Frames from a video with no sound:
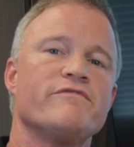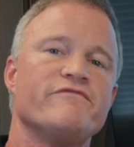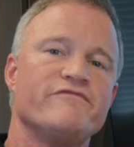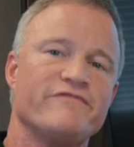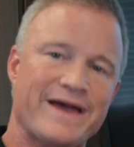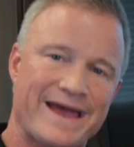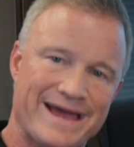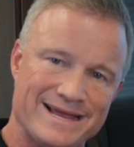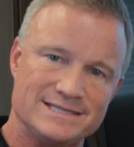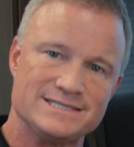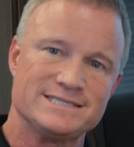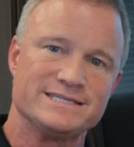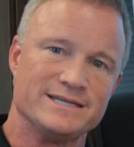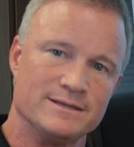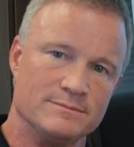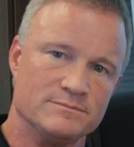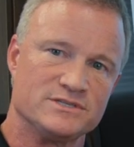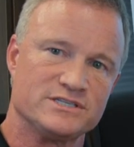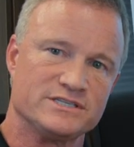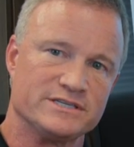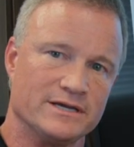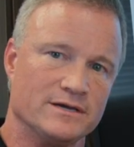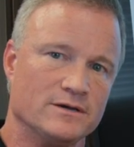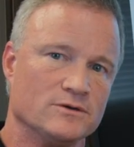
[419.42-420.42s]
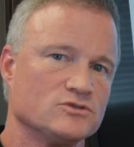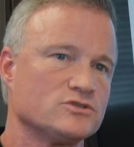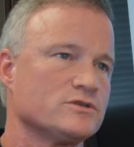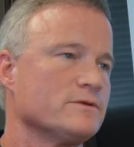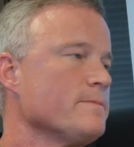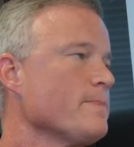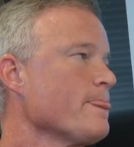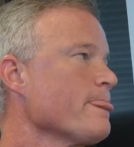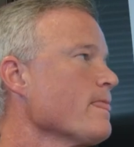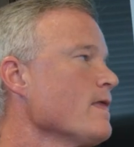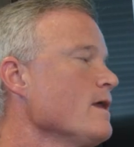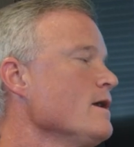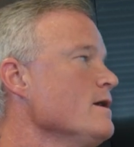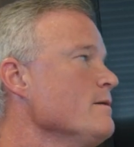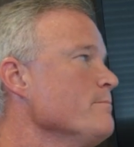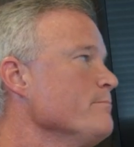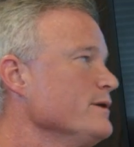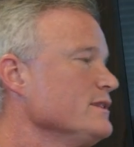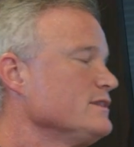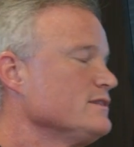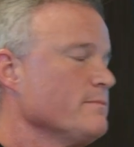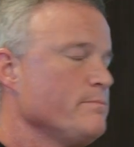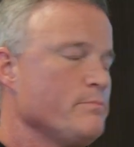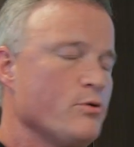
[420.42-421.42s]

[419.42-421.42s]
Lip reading: fat stem cells. But the